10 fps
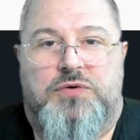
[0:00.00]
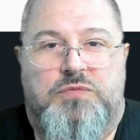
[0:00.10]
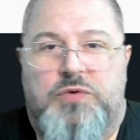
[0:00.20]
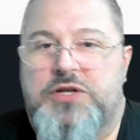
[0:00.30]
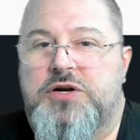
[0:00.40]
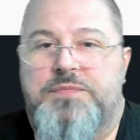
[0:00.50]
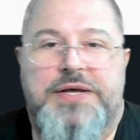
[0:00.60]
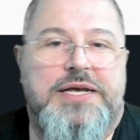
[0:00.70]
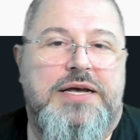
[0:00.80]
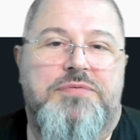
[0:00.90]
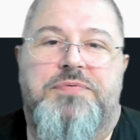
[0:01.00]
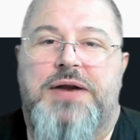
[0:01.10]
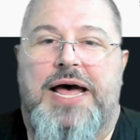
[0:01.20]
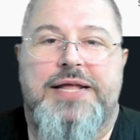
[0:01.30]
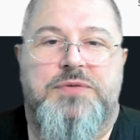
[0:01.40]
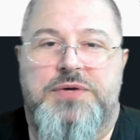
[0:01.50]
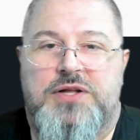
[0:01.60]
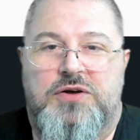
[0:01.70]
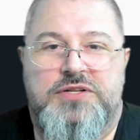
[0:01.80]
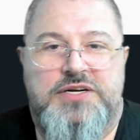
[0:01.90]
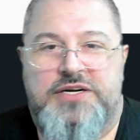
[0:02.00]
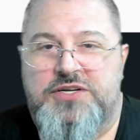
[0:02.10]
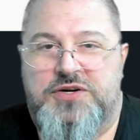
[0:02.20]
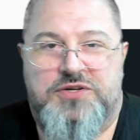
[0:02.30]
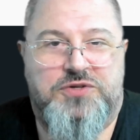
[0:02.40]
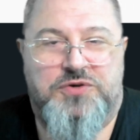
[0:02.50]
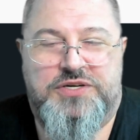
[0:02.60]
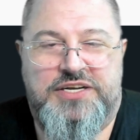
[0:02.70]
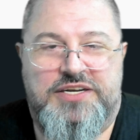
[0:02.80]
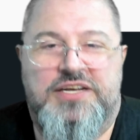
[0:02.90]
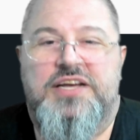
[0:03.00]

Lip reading: When you're making a flight with other and you're talking,